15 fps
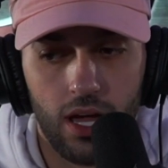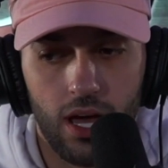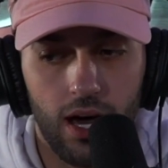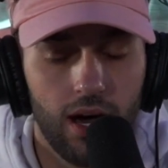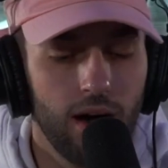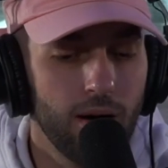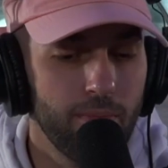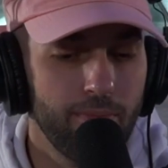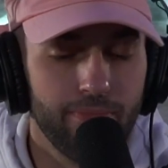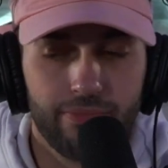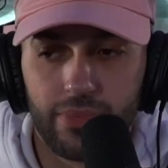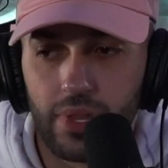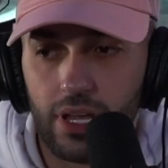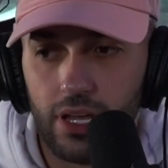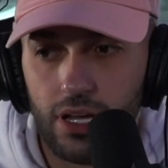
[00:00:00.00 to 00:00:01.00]
So
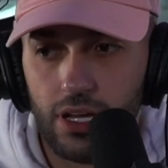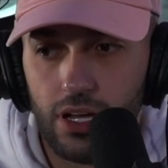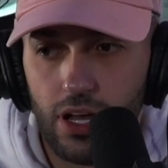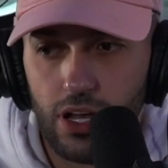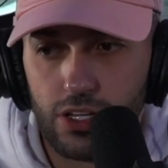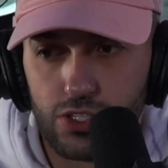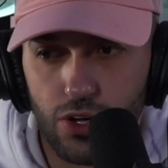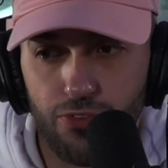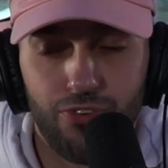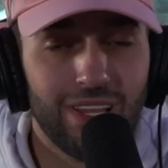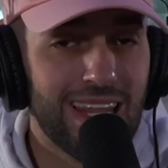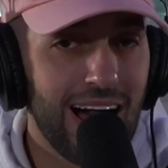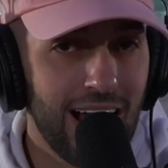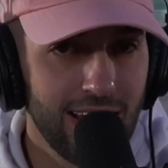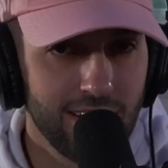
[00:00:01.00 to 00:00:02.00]

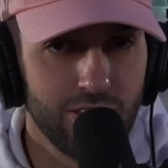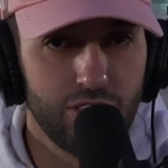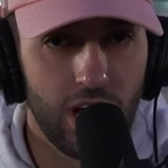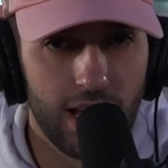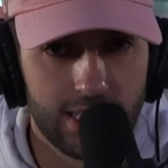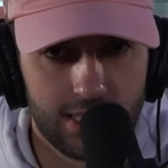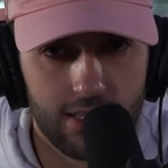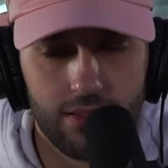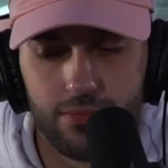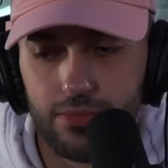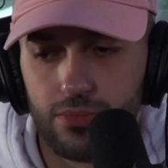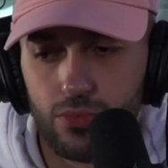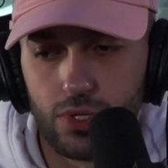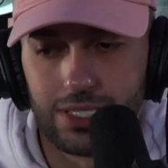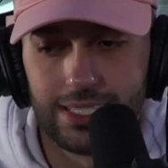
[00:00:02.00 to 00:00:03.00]
Philant Johnson
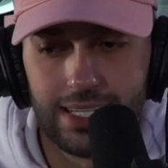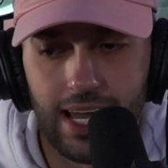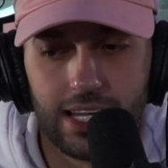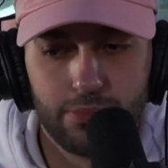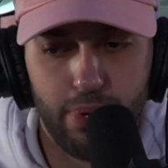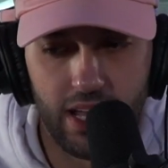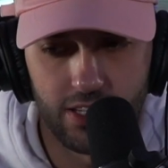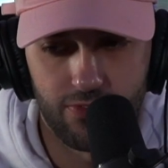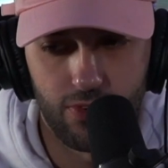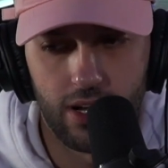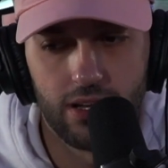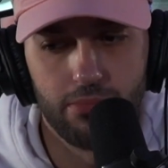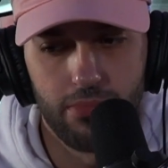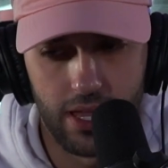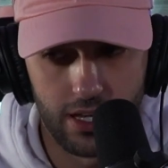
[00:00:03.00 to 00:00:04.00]
was T.I.'s best
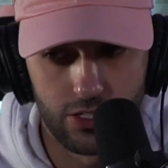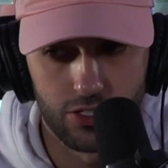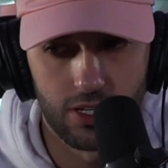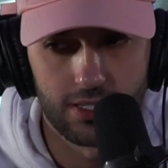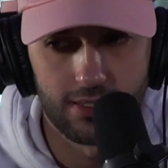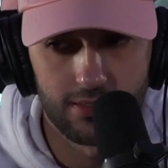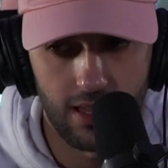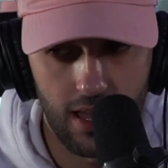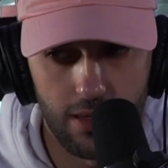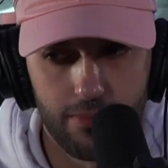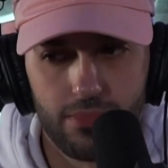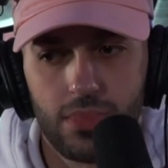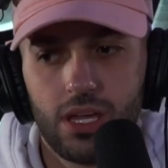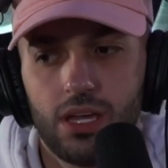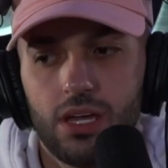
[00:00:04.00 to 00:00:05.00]
friend and manager at the
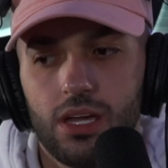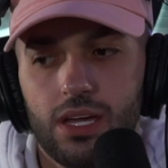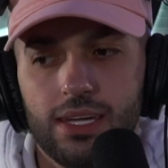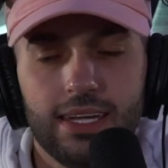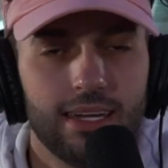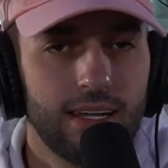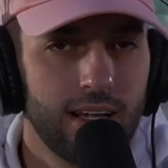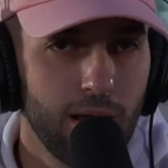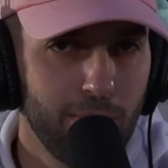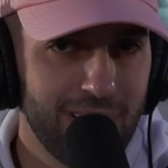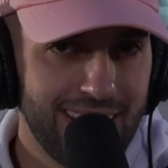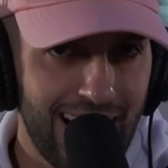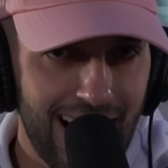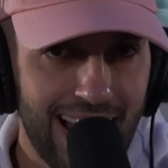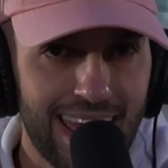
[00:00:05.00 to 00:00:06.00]
time. He ended up
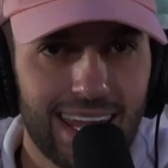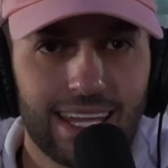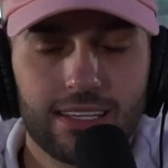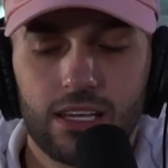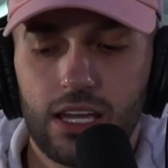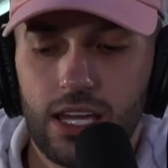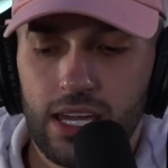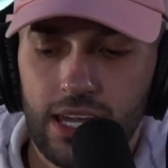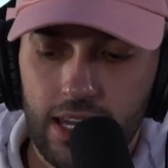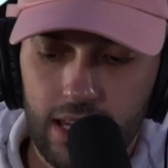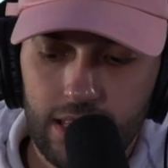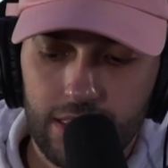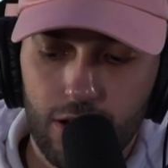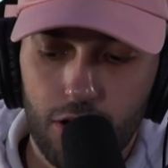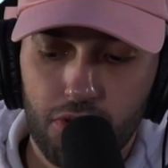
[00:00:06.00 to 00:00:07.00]
dying,
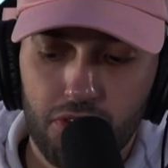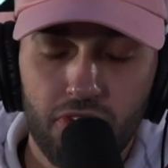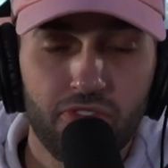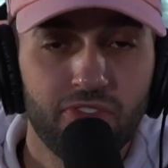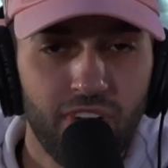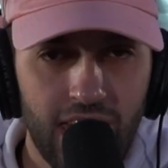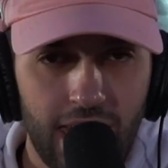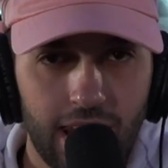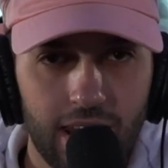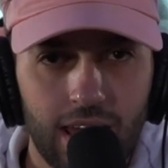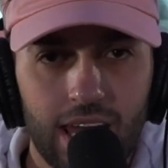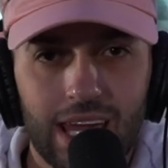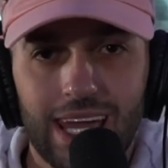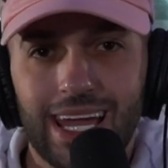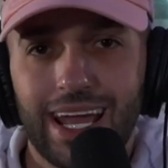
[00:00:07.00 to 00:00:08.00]
hit their van,
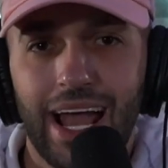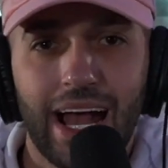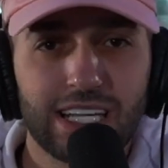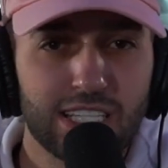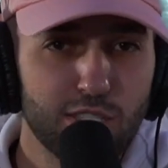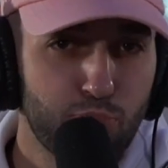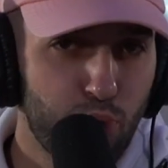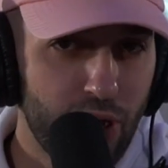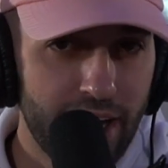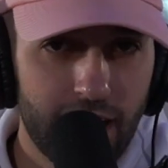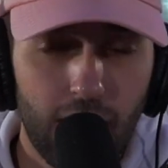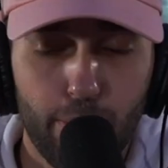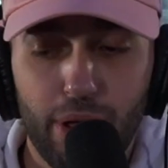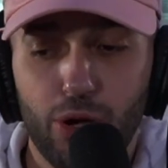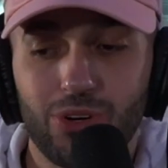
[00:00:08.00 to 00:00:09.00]
got sprayed
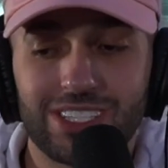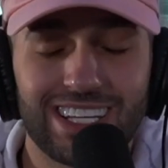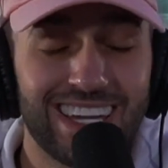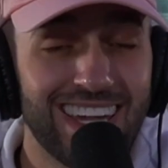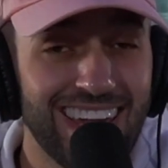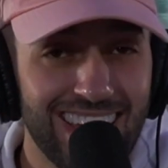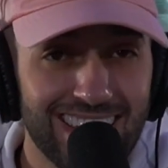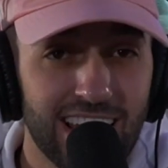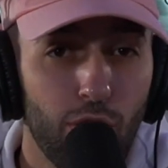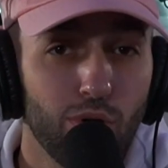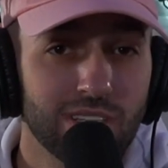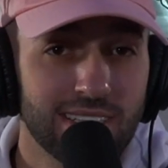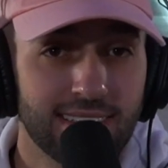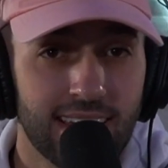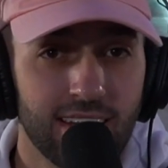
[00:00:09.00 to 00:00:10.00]
up. It was a hit that
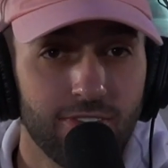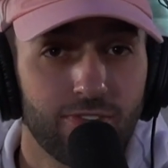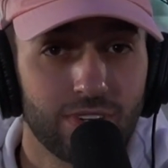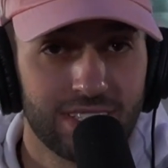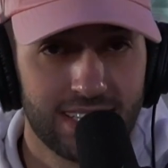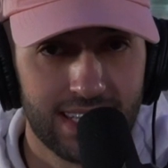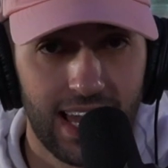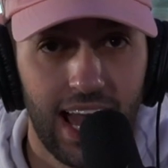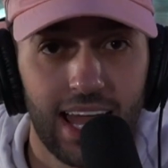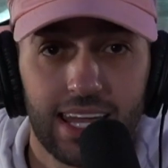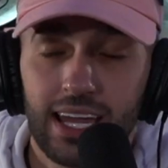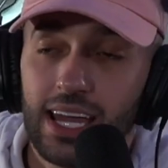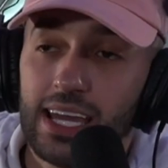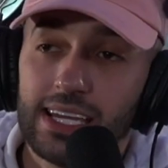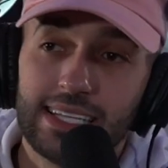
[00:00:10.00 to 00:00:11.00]
was intended for
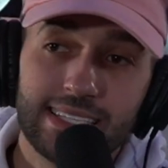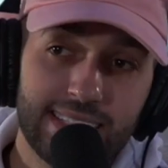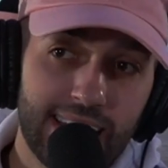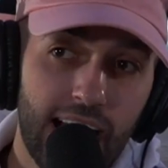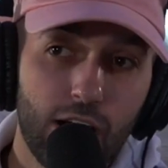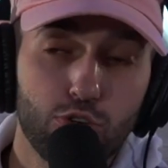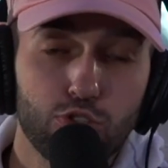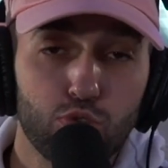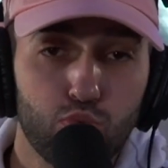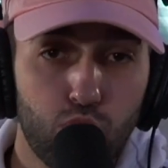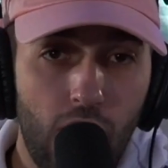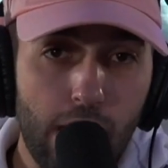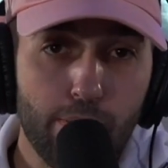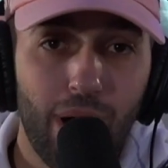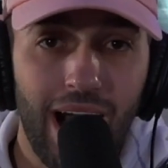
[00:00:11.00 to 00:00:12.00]
T.I. T.I. was
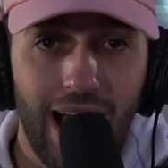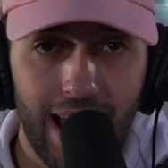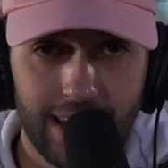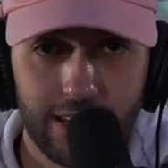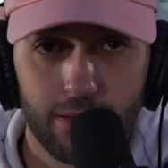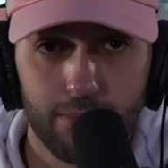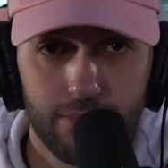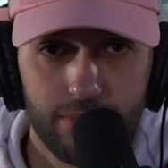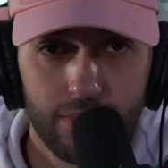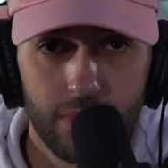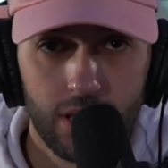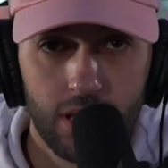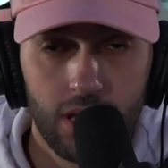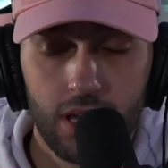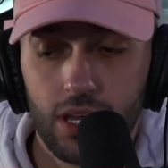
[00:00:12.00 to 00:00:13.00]
right behind him.
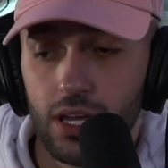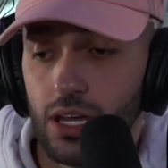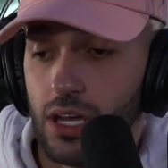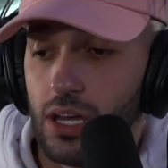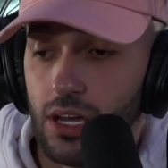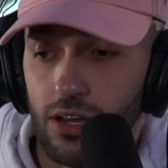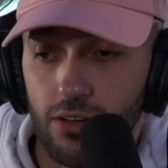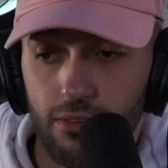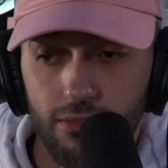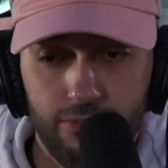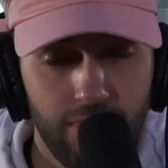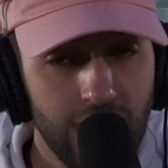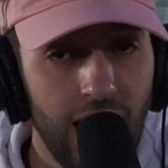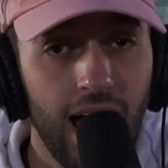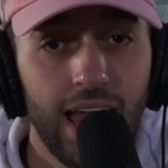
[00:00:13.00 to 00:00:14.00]

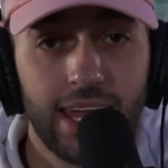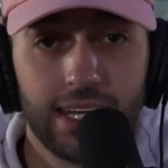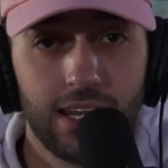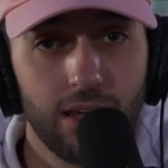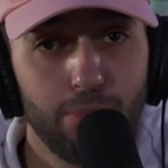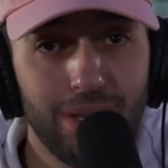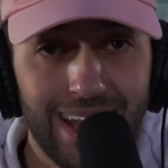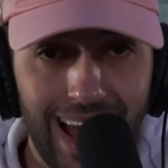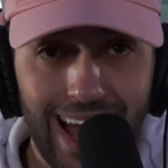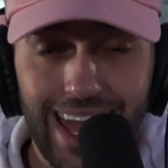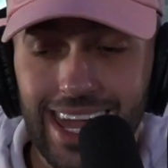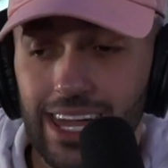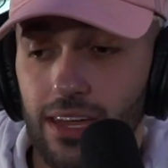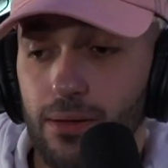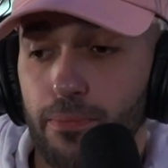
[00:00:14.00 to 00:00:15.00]
Vilan ended up
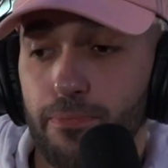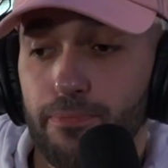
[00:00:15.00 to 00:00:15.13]
dying.